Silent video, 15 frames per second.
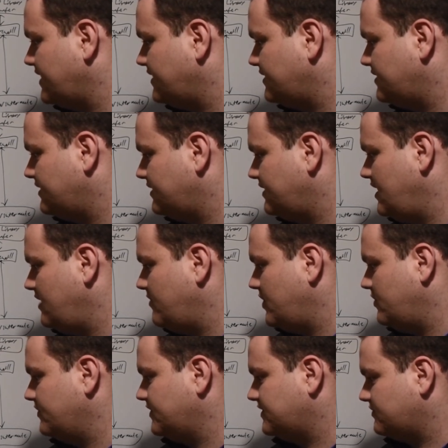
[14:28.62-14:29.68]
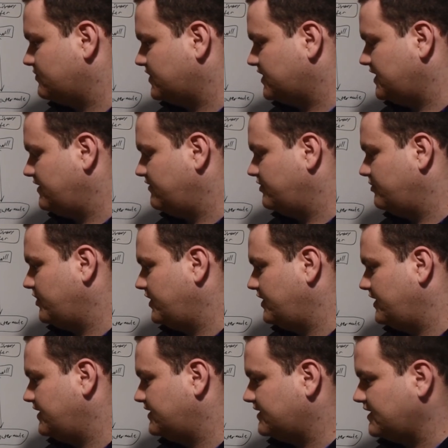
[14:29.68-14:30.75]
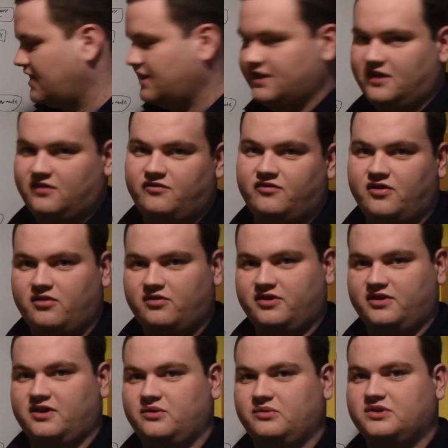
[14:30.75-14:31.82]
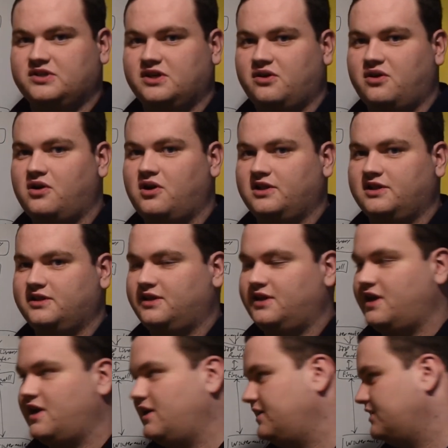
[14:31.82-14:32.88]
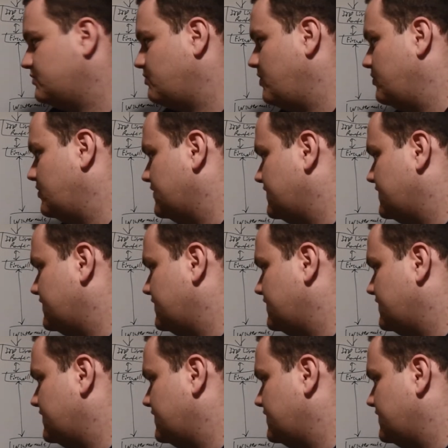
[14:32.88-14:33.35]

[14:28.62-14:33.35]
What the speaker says: that email was received by this and then forwarded out to all the list